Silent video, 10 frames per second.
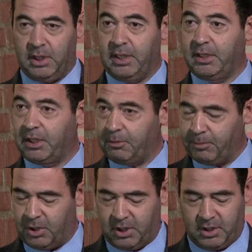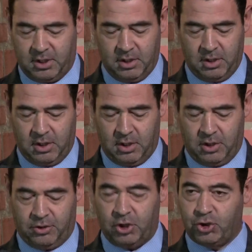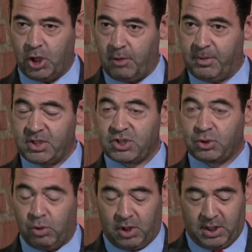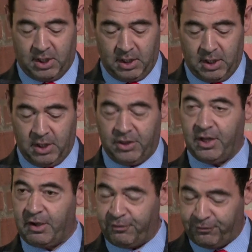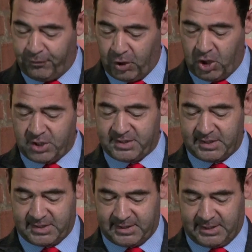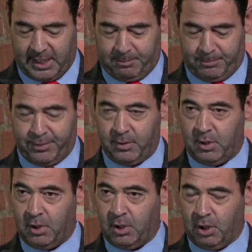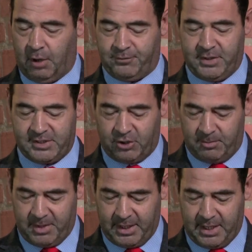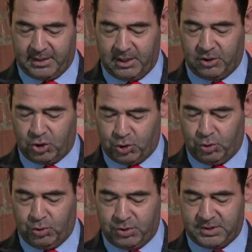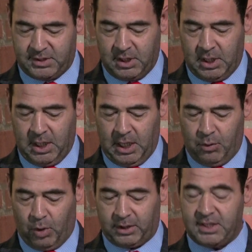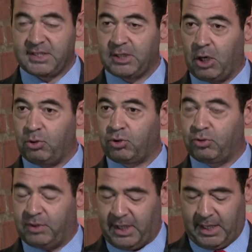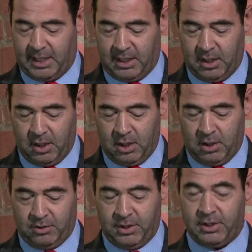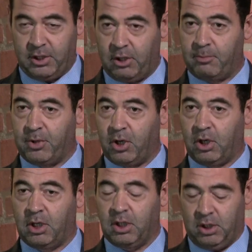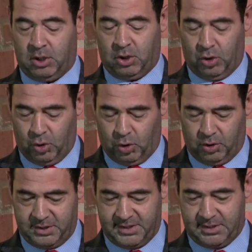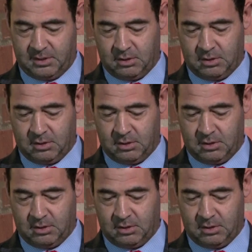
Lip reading: In Nuremberg, the Germans took their first step of discriminating the Jews in what is known today the Nuremberg laws.